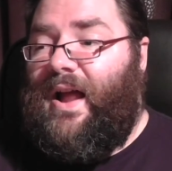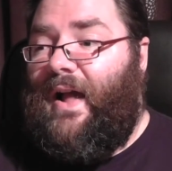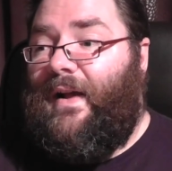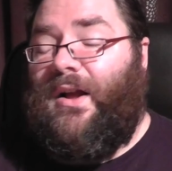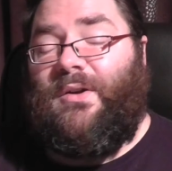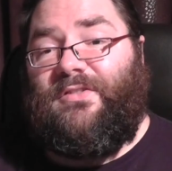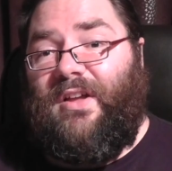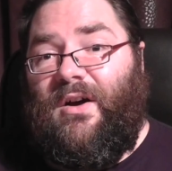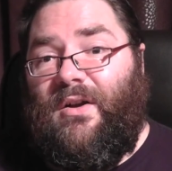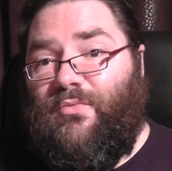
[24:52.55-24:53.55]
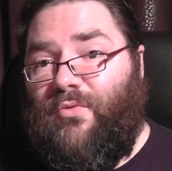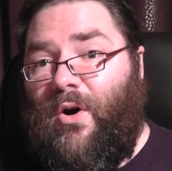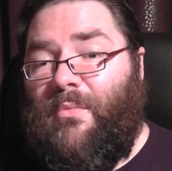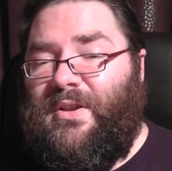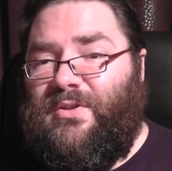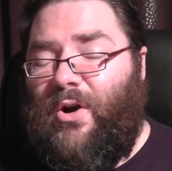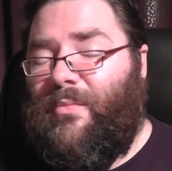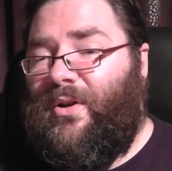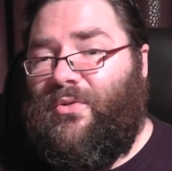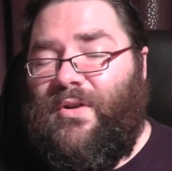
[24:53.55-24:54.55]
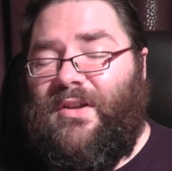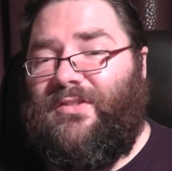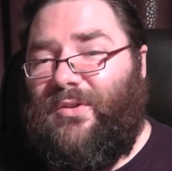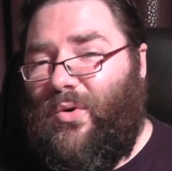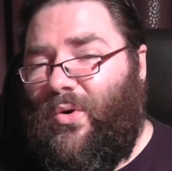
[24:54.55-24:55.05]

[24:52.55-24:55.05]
Go and say hi to Rob and Dom and Chris and